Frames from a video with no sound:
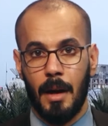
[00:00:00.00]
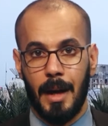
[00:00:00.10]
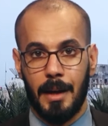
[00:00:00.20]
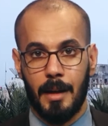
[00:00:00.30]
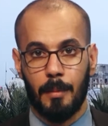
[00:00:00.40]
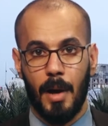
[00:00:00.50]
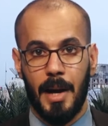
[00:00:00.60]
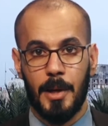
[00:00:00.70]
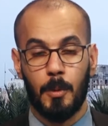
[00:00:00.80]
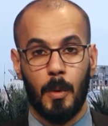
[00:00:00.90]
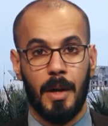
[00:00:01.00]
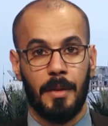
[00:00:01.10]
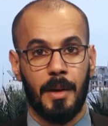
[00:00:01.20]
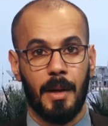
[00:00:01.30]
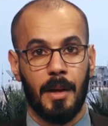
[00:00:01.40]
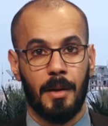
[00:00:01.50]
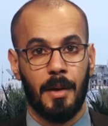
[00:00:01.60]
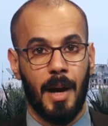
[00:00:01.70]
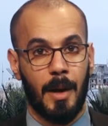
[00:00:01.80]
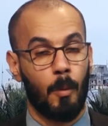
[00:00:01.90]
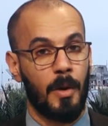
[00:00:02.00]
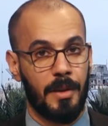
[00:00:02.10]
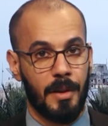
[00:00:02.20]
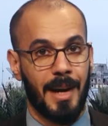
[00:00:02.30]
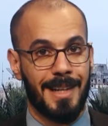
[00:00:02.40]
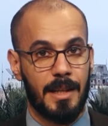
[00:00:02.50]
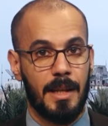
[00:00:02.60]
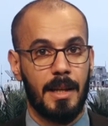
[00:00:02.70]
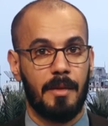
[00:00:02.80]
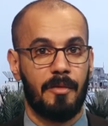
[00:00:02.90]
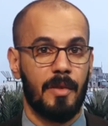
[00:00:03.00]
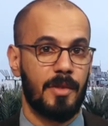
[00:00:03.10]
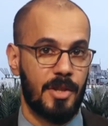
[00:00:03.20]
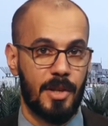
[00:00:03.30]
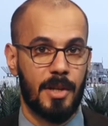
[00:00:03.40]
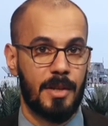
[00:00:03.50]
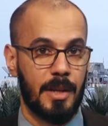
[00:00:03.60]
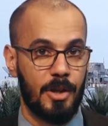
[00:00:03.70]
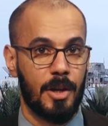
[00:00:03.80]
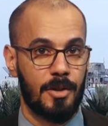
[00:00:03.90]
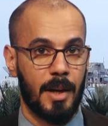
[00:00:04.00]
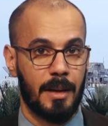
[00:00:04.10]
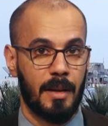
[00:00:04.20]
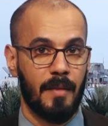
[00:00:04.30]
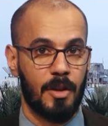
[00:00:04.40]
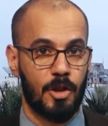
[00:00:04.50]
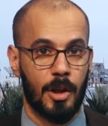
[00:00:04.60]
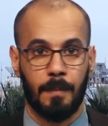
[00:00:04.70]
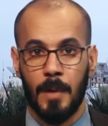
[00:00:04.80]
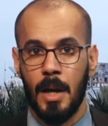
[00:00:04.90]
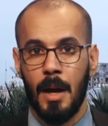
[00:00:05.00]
in compliance with the 1956 Genocide Convention.